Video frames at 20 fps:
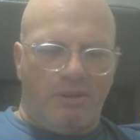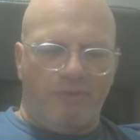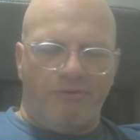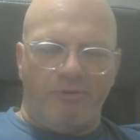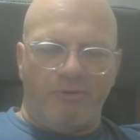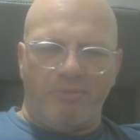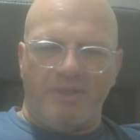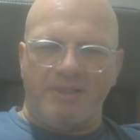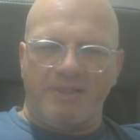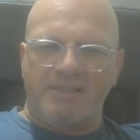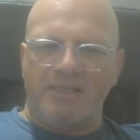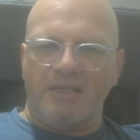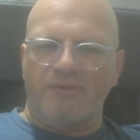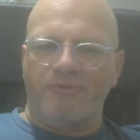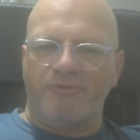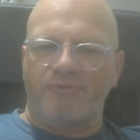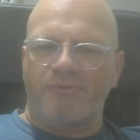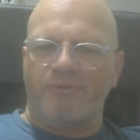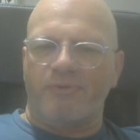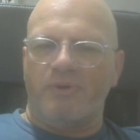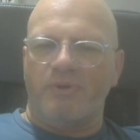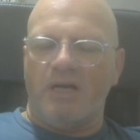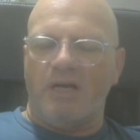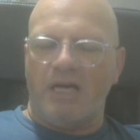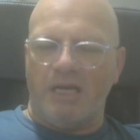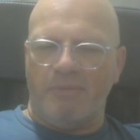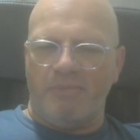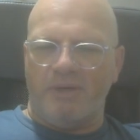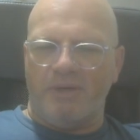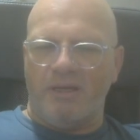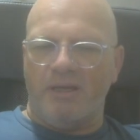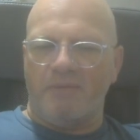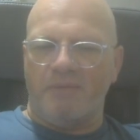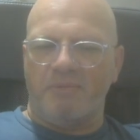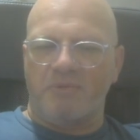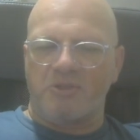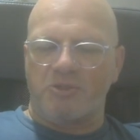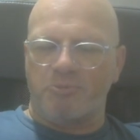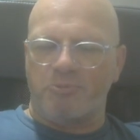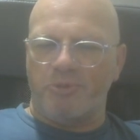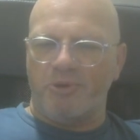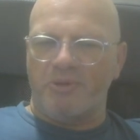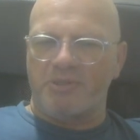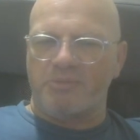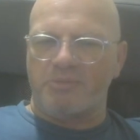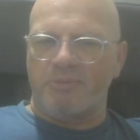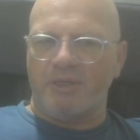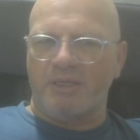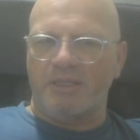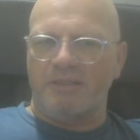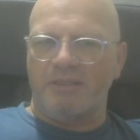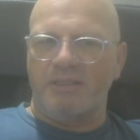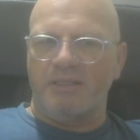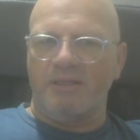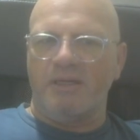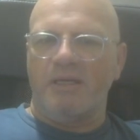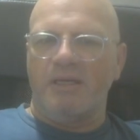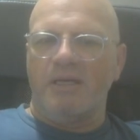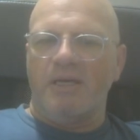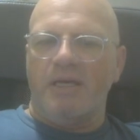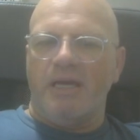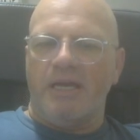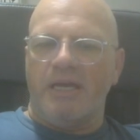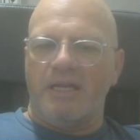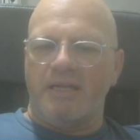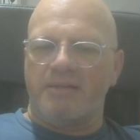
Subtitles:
myself, I'm an experienced marketer, and I